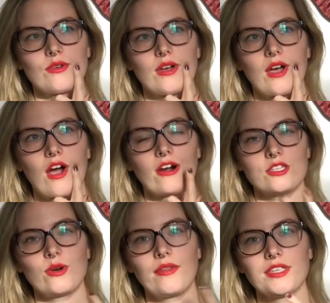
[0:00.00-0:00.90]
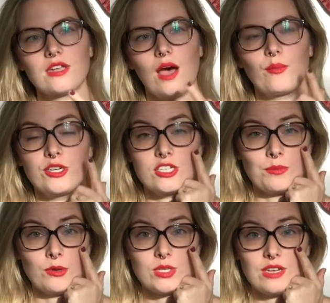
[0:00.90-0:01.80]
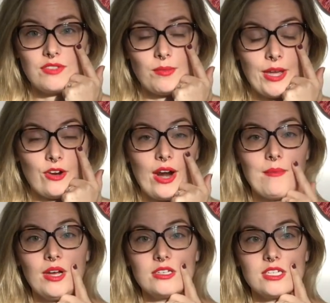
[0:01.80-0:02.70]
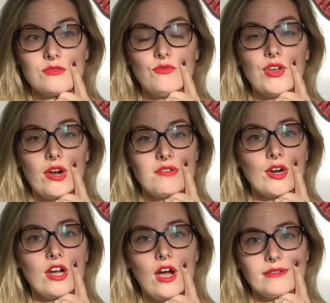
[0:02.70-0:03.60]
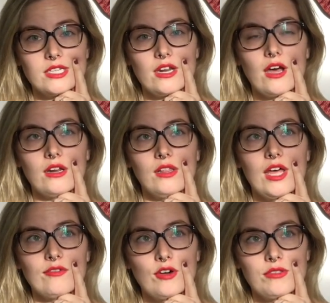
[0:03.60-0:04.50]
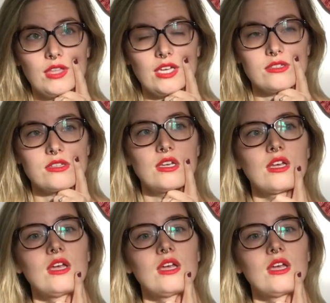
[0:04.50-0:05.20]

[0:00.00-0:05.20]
hearts around the top, which is a motif that my grandma does very, very often on a lot of her things.